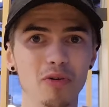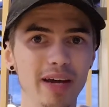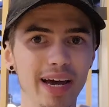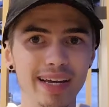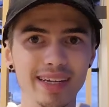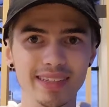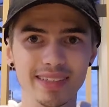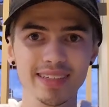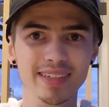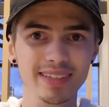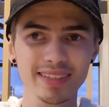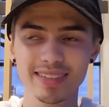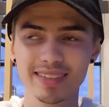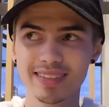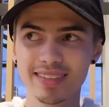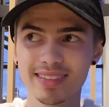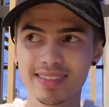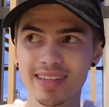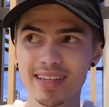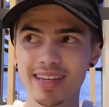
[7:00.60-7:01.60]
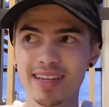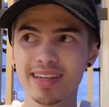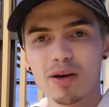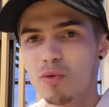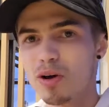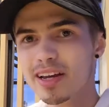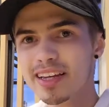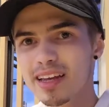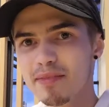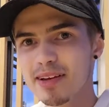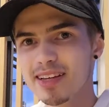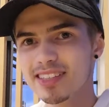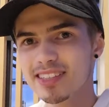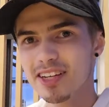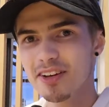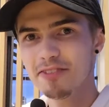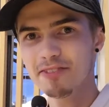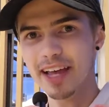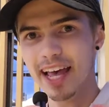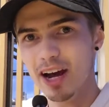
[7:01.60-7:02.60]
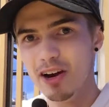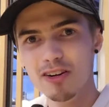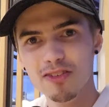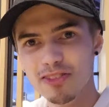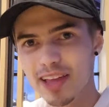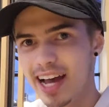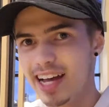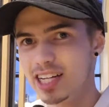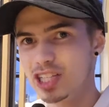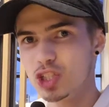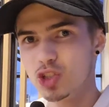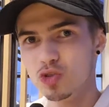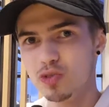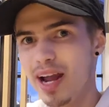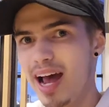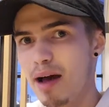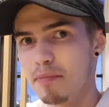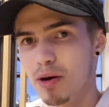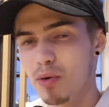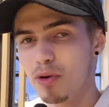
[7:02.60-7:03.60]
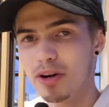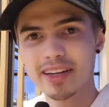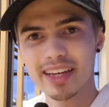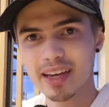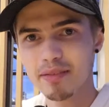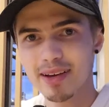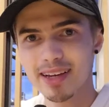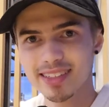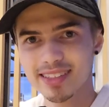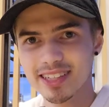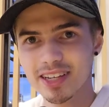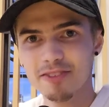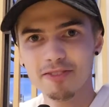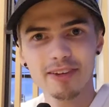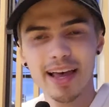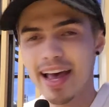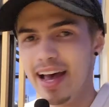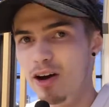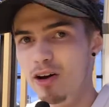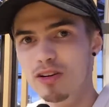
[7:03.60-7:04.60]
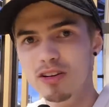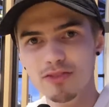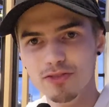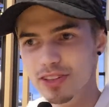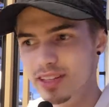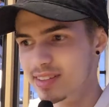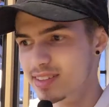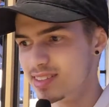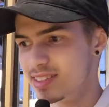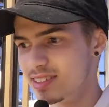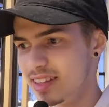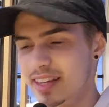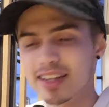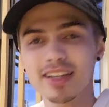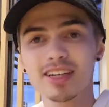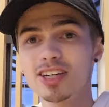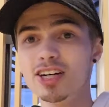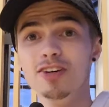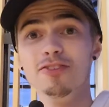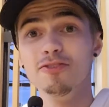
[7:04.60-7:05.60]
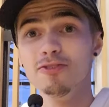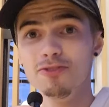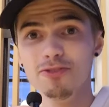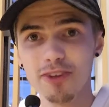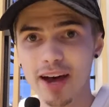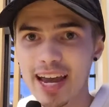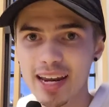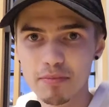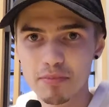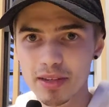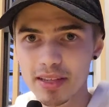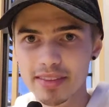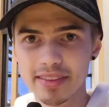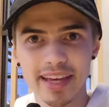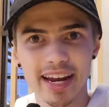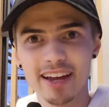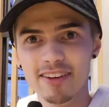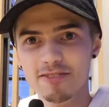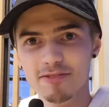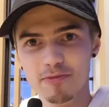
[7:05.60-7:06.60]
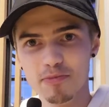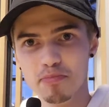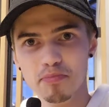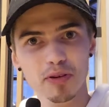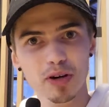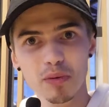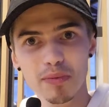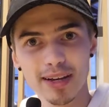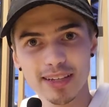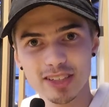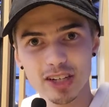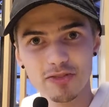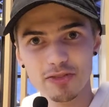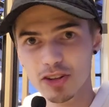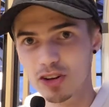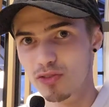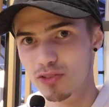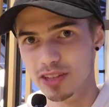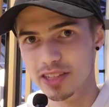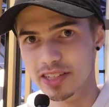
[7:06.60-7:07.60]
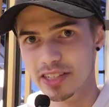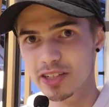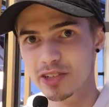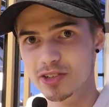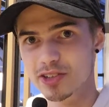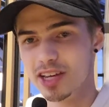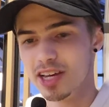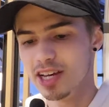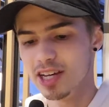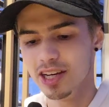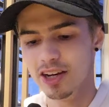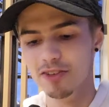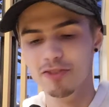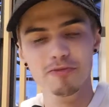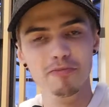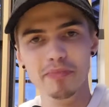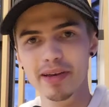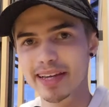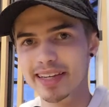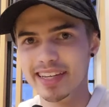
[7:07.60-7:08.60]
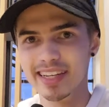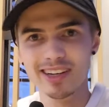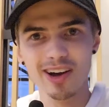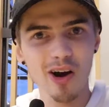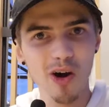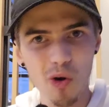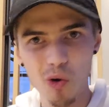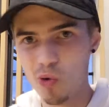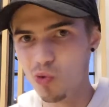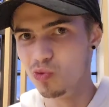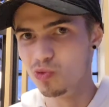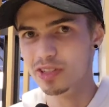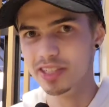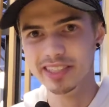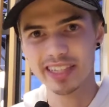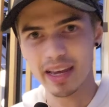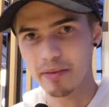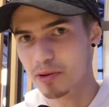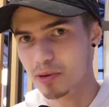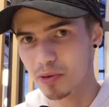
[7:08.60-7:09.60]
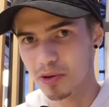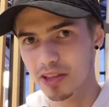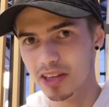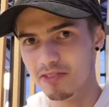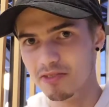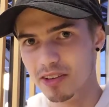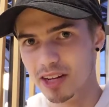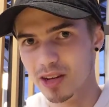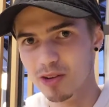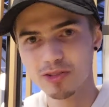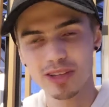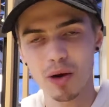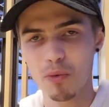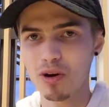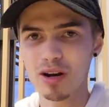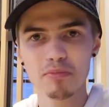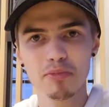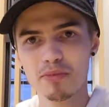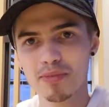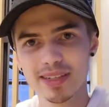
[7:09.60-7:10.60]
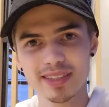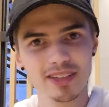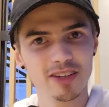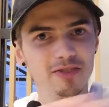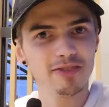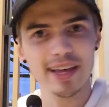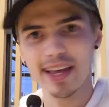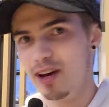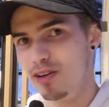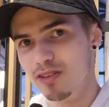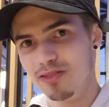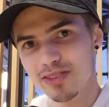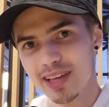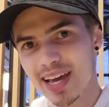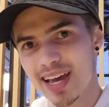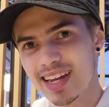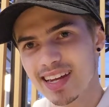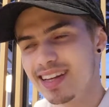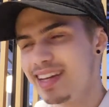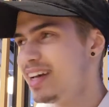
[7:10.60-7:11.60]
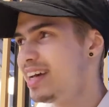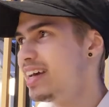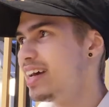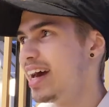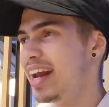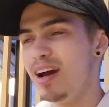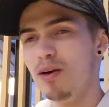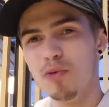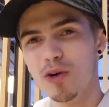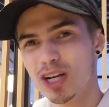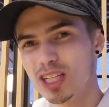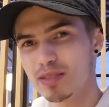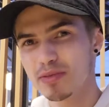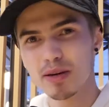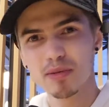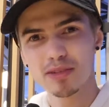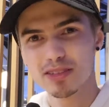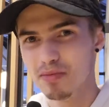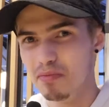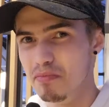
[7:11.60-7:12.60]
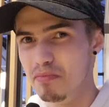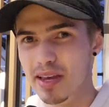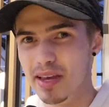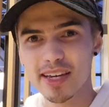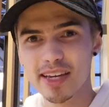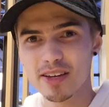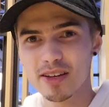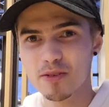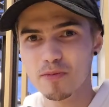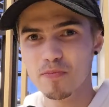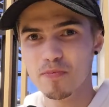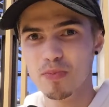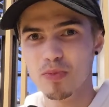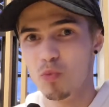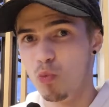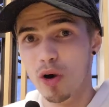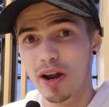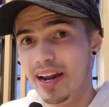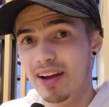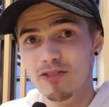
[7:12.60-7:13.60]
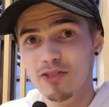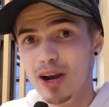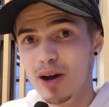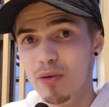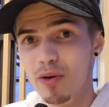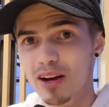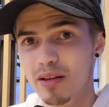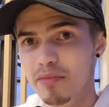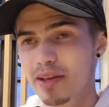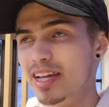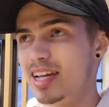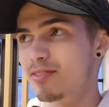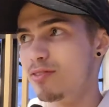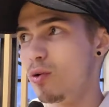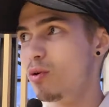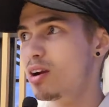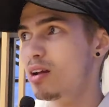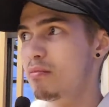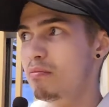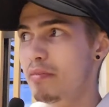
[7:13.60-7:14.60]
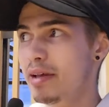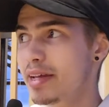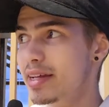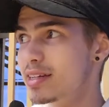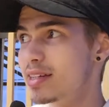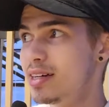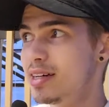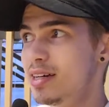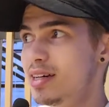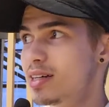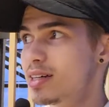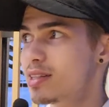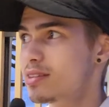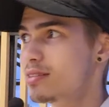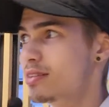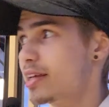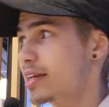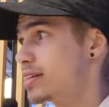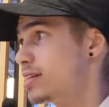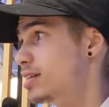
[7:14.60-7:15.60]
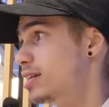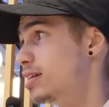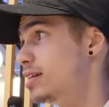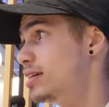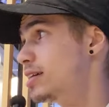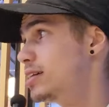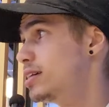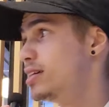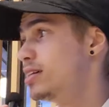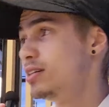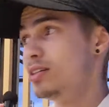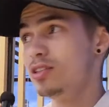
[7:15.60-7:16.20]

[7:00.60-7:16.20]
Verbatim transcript: own ideas. And I want to get myself out of that trap. I want to get myself out of this like confinement that I've put myself in over the years of making only gaming related videos. I want to put myself out of that and I want to be able to make whatever I want to make. I want to make like a